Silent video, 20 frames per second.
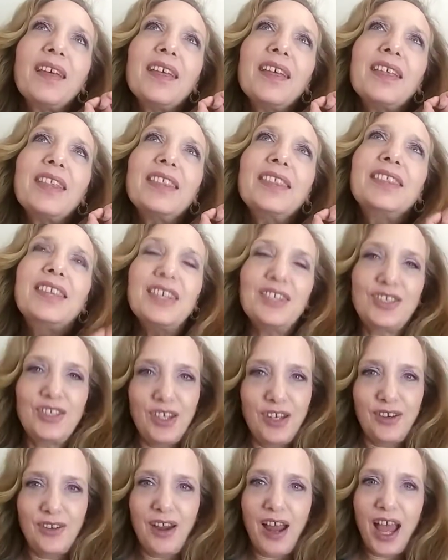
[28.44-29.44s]
this
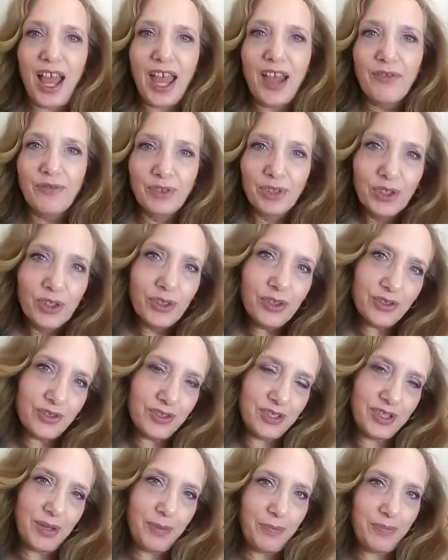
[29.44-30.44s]
year I have learned
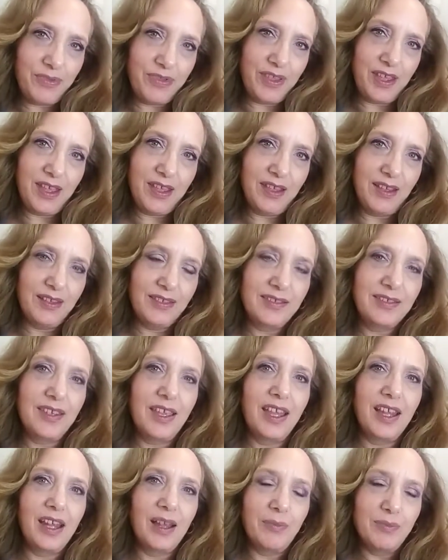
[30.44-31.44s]
some things
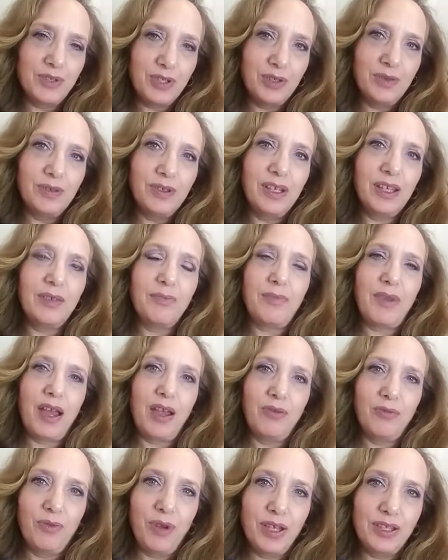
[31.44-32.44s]
and I'm doing
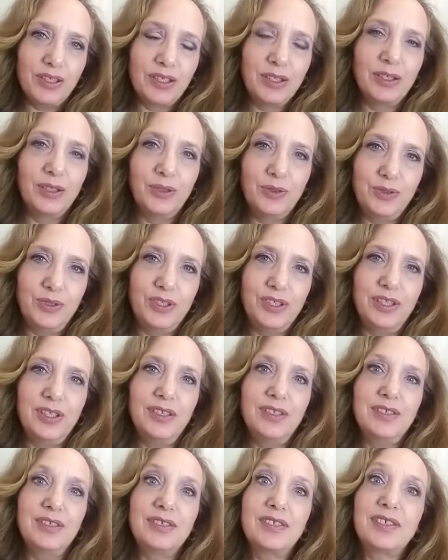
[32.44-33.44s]
my
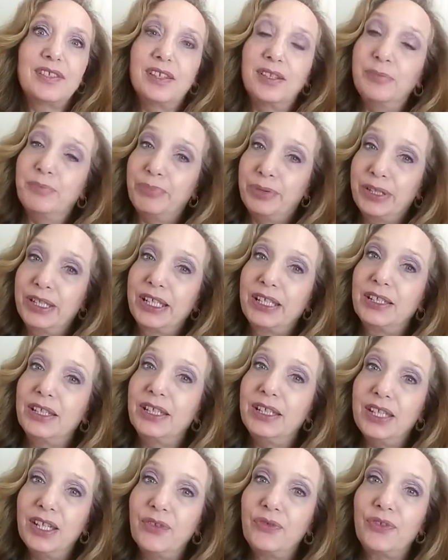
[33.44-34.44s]
resolutions completely
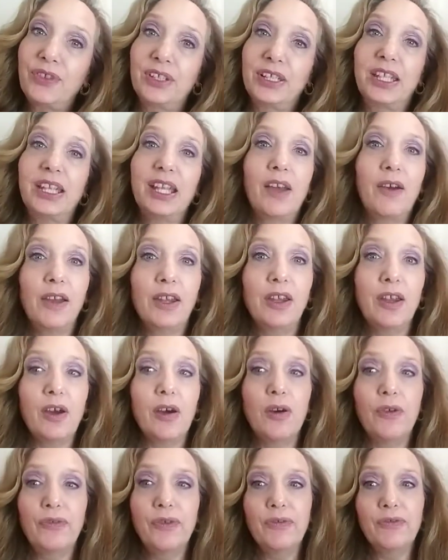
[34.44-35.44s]
differently. Now I
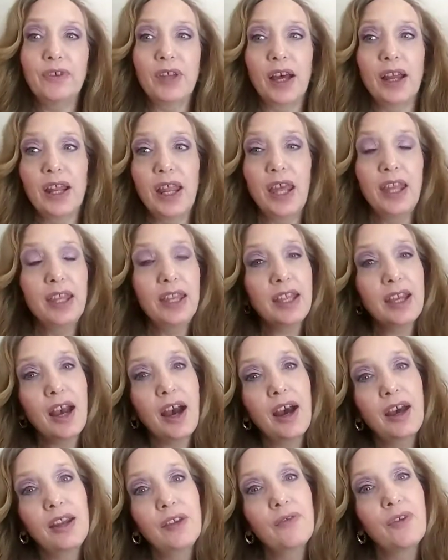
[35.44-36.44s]
know if you've done any
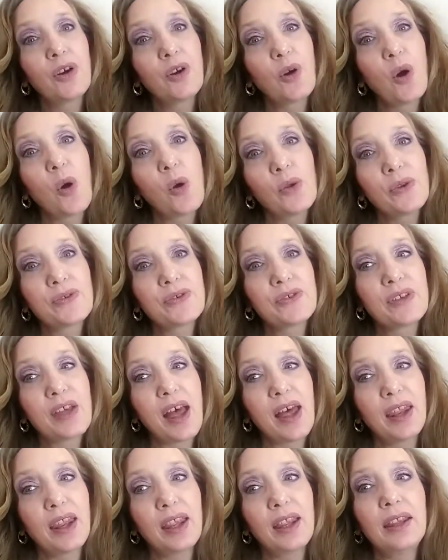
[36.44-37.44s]
kind of a goal
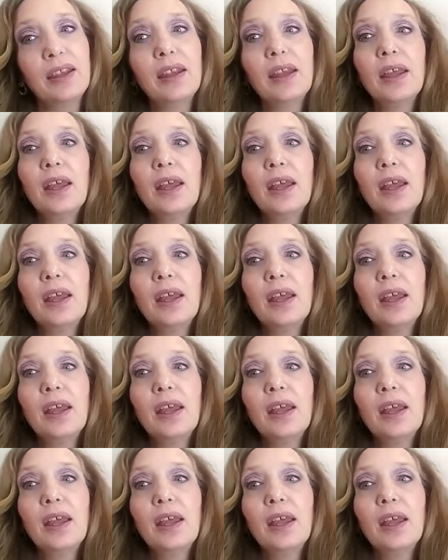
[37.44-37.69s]
setting,